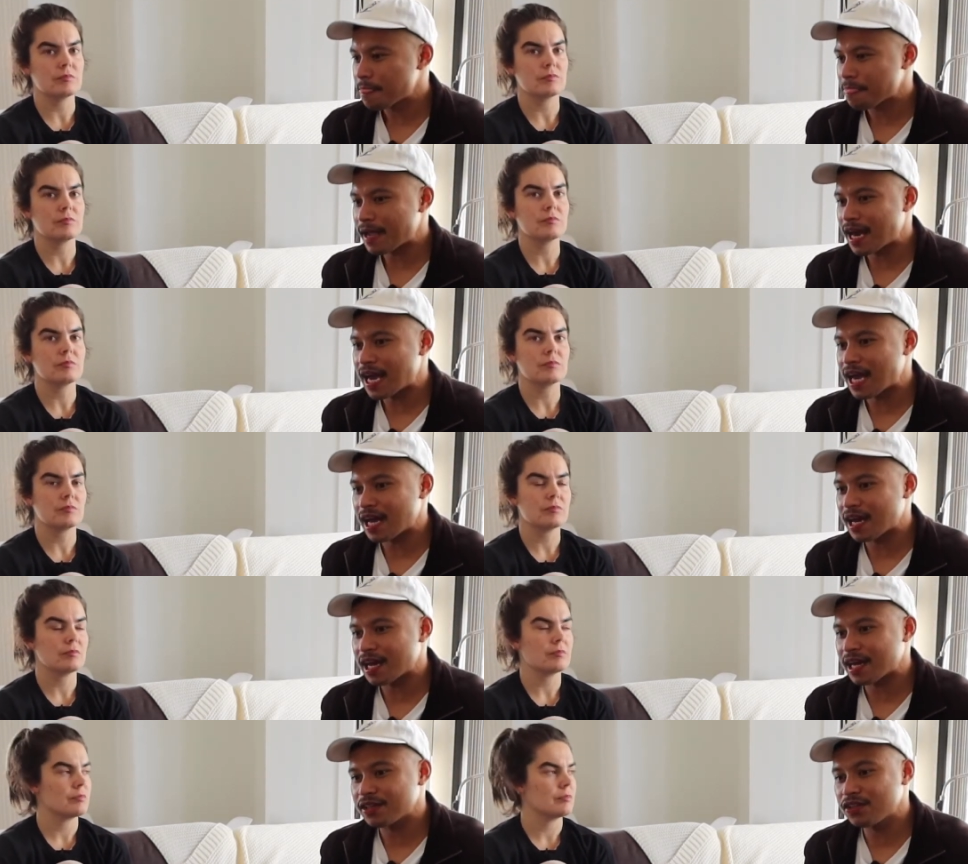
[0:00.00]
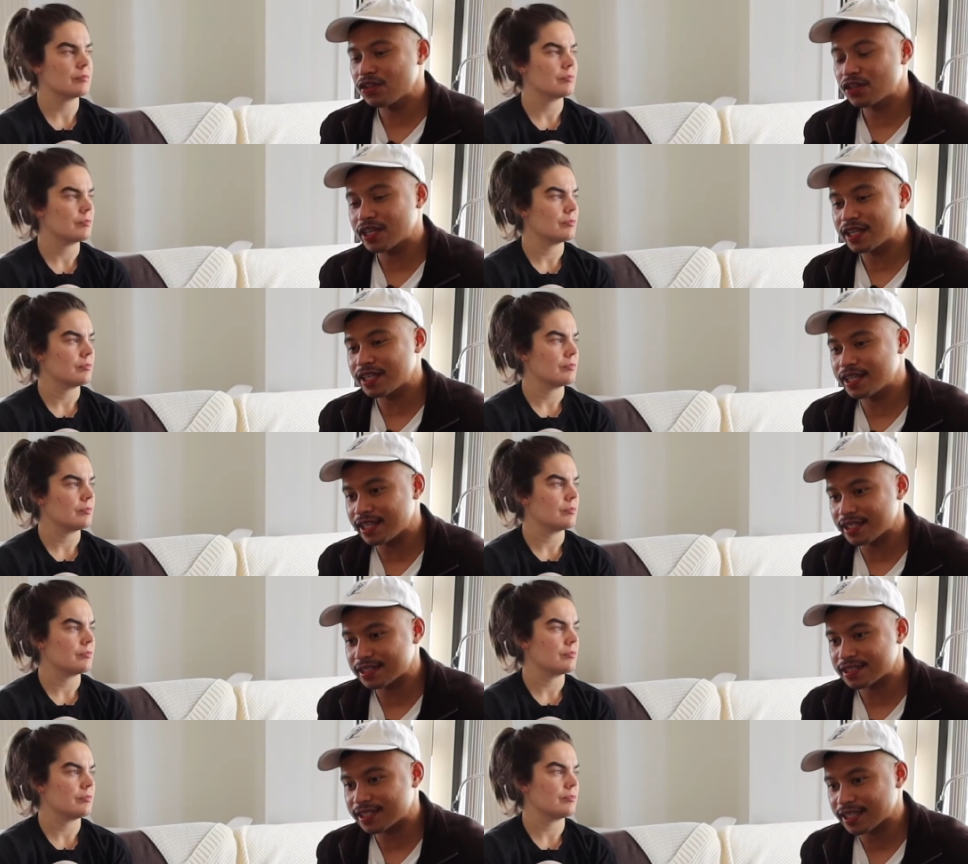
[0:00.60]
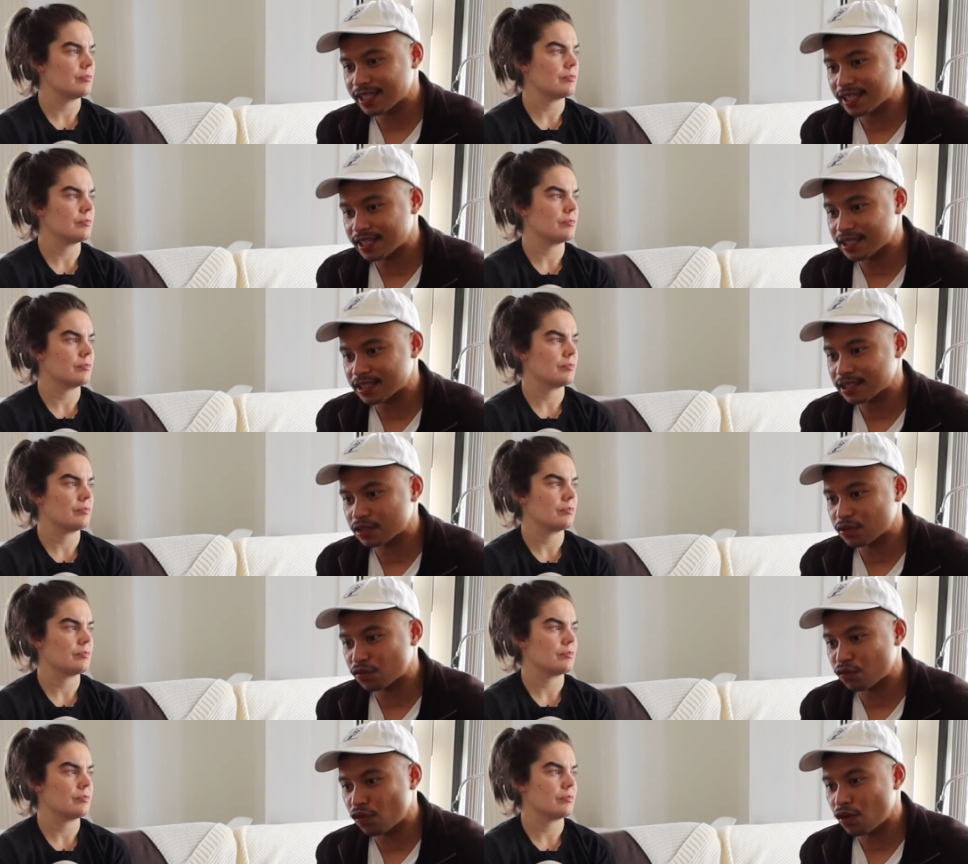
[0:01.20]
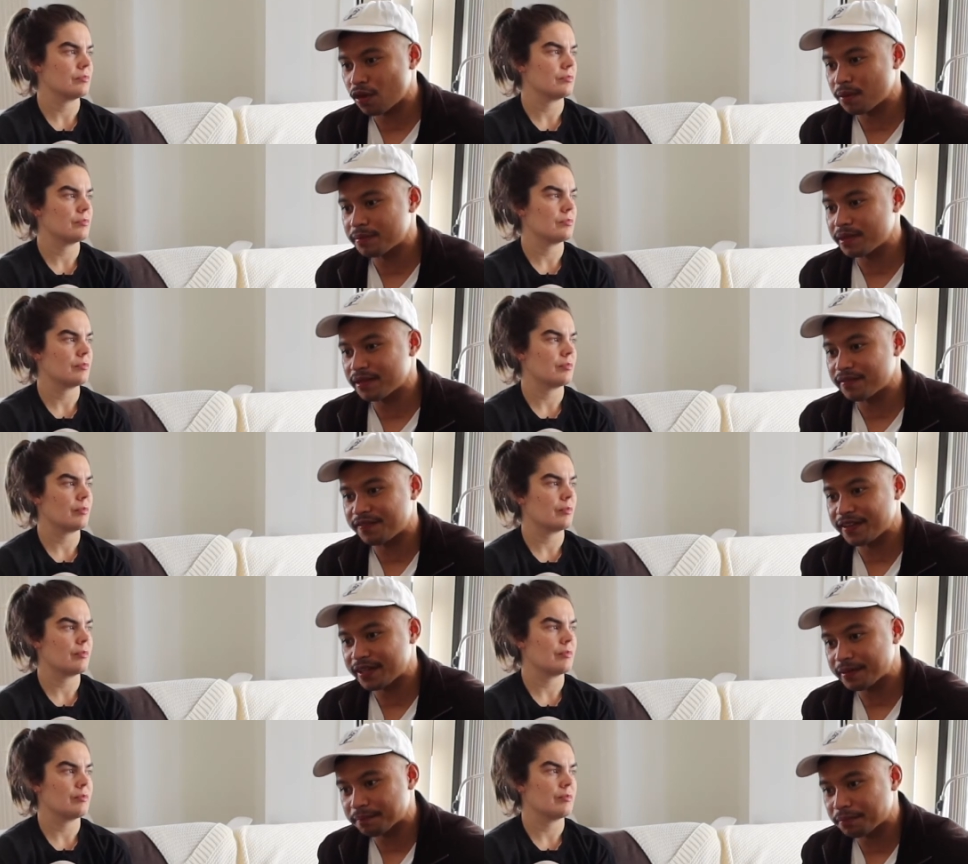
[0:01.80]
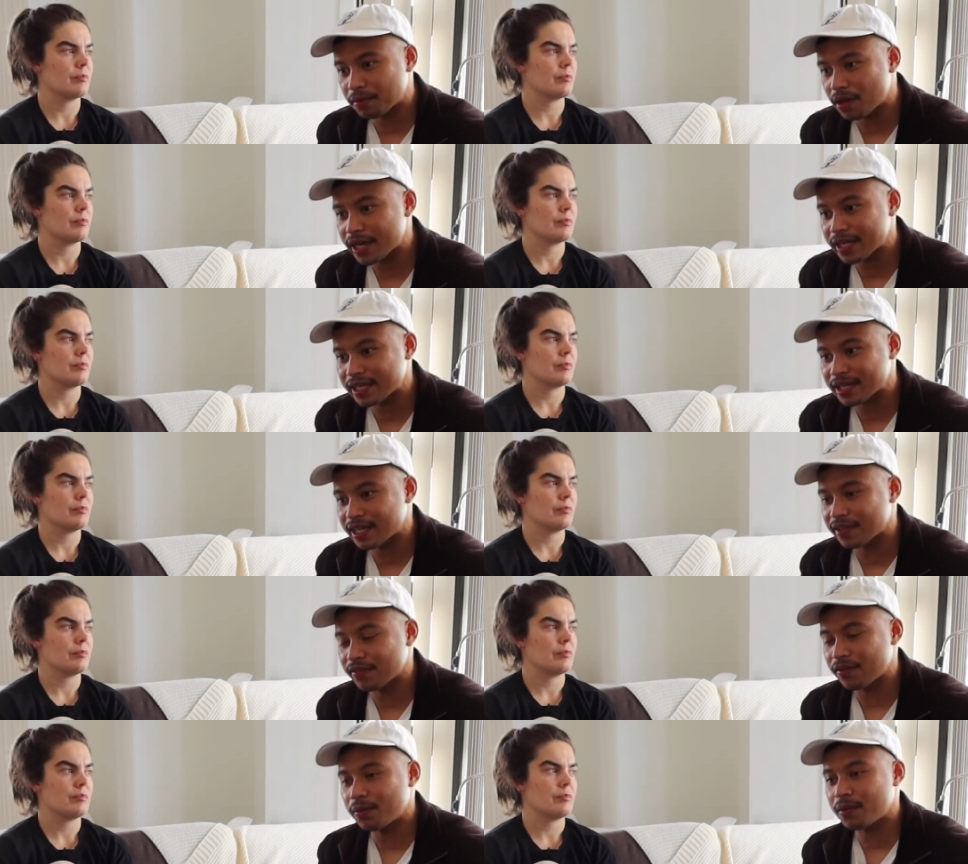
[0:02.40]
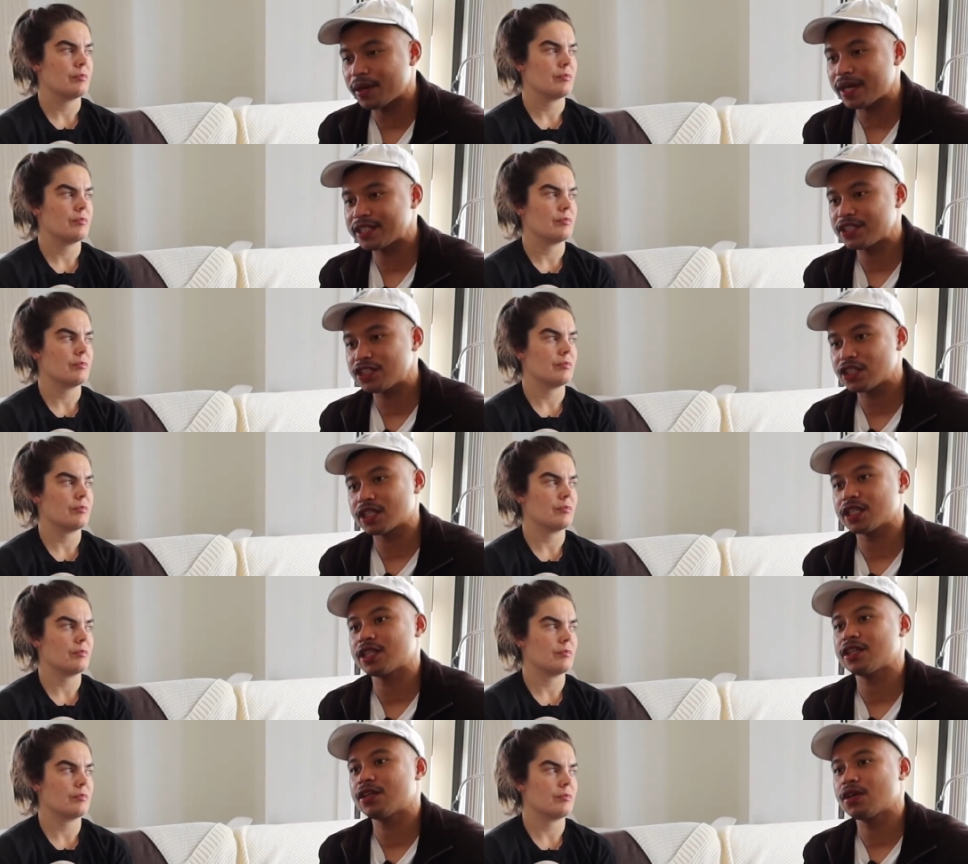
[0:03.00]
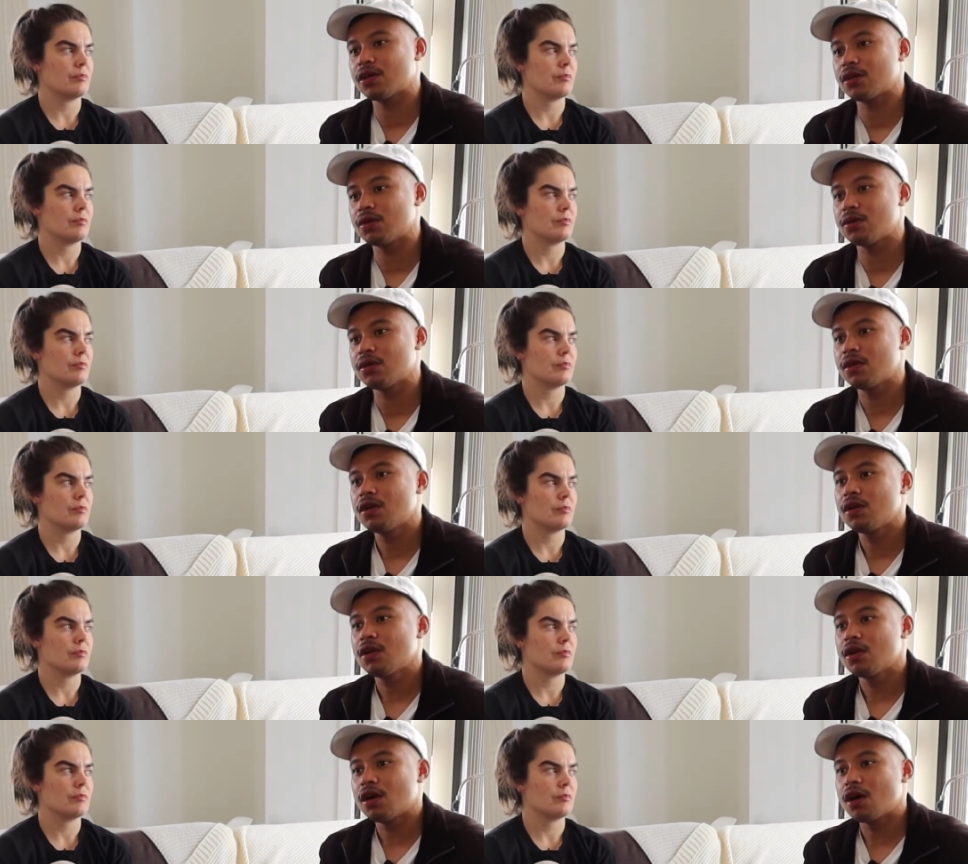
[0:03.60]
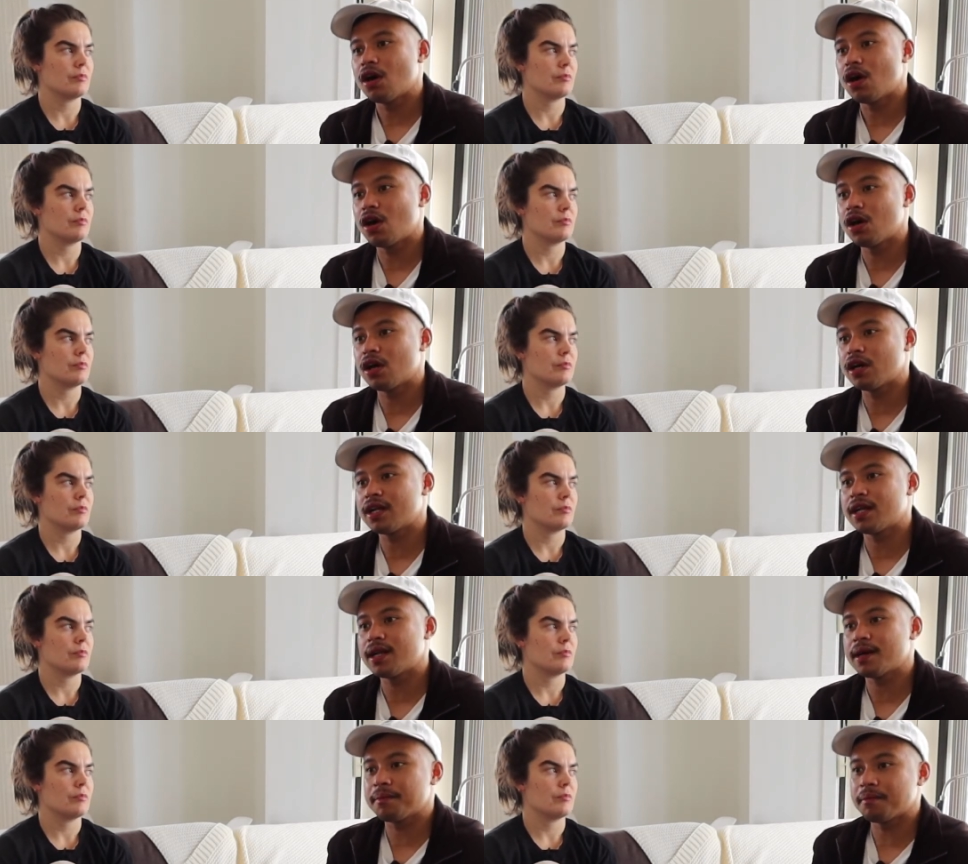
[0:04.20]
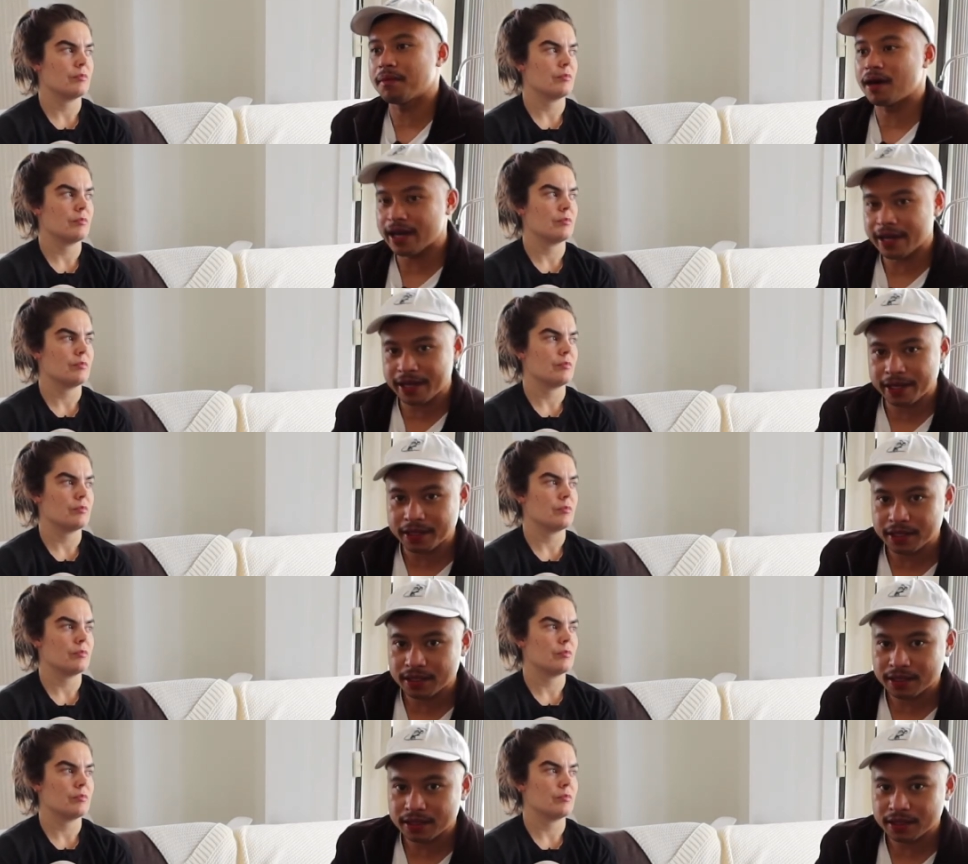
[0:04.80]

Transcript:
Speaker 1: uh, you can get tickets from Eventbrite. Otherwise, you can go on my